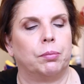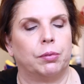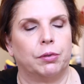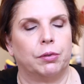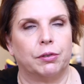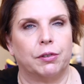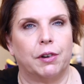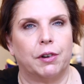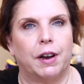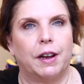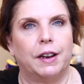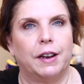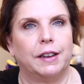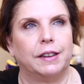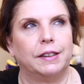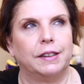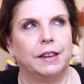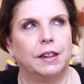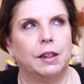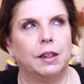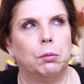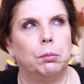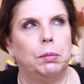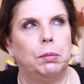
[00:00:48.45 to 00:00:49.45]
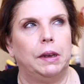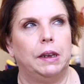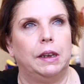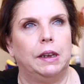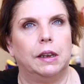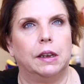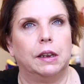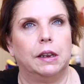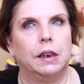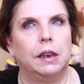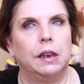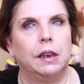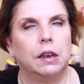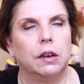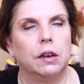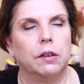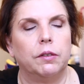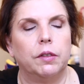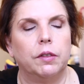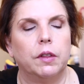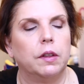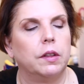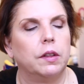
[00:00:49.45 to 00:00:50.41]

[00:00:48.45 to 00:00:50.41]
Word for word: product in the beginning of